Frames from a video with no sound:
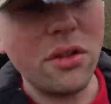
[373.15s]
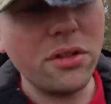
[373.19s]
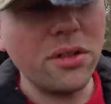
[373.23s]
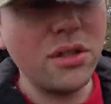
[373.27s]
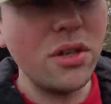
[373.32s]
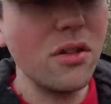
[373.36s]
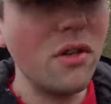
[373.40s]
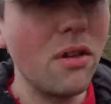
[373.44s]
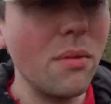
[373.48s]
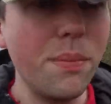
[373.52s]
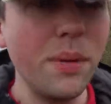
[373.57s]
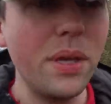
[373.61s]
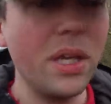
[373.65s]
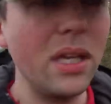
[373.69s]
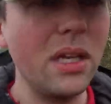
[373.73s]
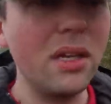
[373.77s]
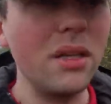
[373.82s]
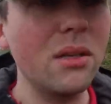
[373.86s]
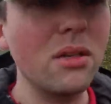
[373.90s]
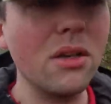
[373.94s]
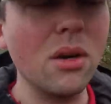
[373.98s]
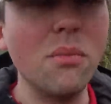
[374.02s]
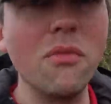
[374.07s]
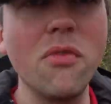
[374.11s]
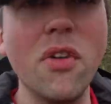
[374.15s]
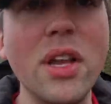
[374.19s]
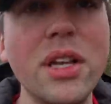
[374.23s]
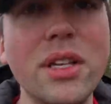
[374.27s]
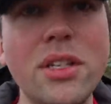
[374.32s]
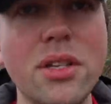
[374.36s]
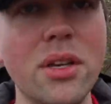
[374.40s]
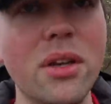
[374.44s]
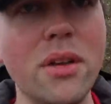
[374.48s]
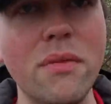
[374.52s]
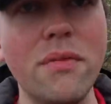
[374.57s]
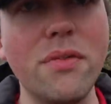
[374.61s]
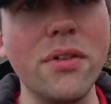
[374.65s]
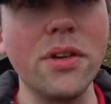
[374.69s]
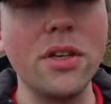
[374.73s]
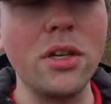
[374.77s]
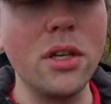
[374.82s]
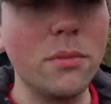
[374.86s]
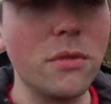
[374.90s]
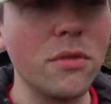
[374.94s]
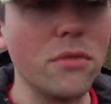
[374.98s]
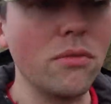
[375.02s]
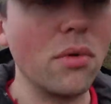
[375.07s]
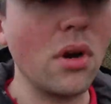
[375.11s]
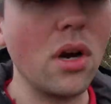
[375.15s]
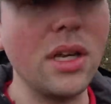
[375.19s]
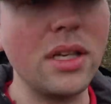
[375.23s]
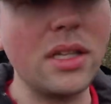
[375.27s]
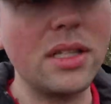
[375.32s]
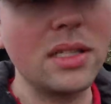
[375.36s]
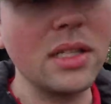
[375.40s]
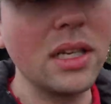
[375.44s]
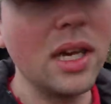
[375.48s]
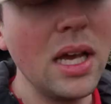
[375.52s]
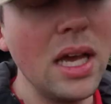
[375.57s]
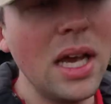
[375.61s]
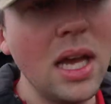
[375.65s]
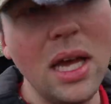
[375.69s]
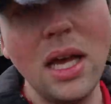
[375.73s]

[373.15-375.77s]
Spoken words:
the European Convention for Human Rights.